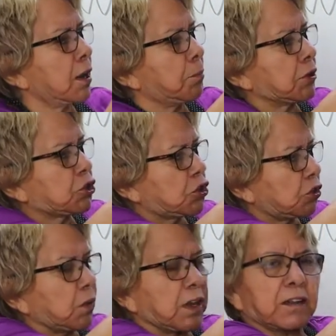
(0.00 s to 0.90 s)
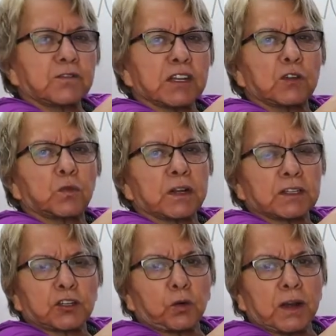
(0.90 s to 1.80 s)
but should we have done one
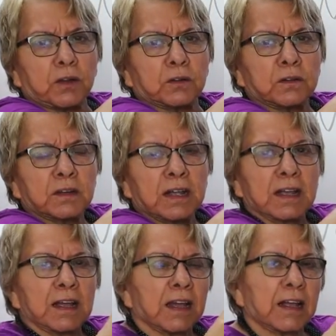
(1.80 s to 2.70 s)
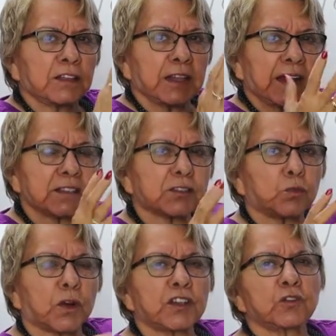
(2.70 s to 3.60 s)
at the crown? And that's
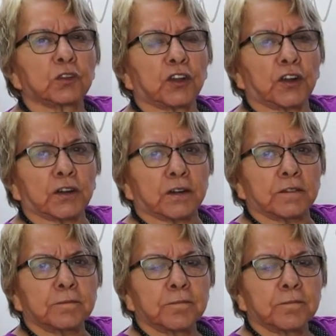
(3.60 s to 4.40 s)
where you learn.